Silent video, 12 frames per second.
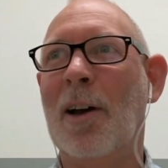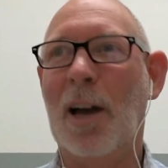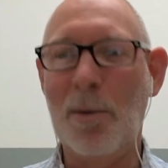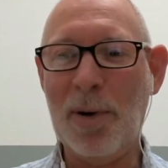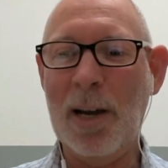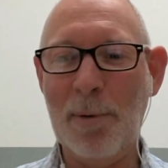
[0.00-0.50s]

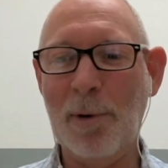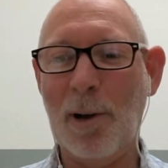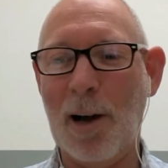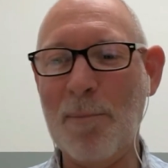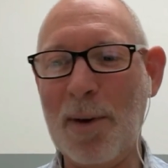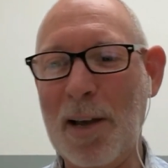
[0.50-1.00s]
and people
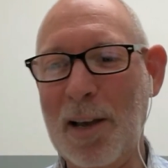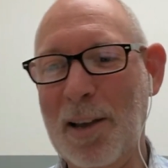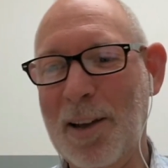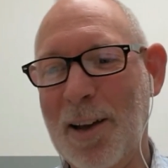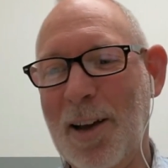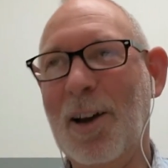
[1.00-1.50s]
like
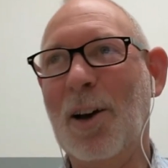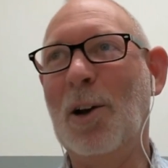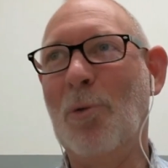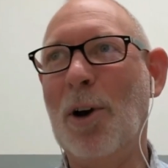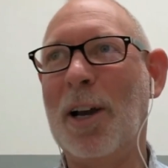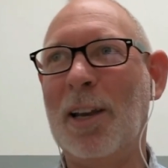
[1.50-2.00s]
me
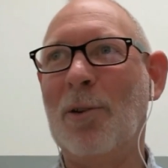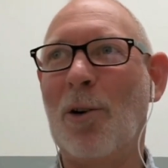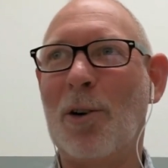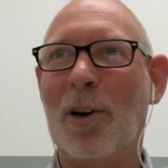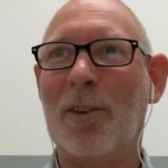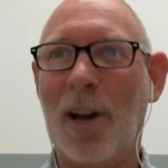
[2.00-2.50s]
who work in
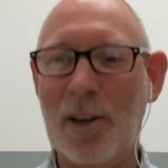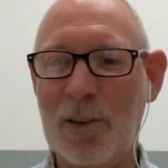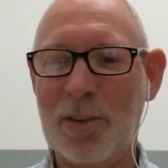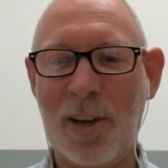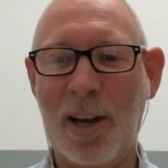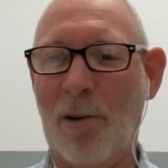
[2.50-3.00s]

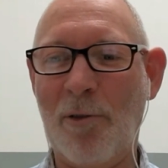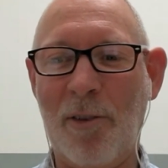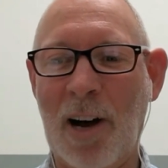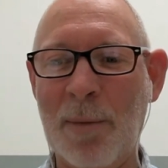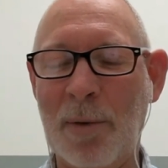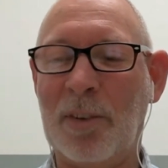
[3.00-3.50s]
organisations to help
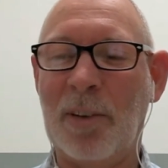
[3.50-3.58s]
farmers.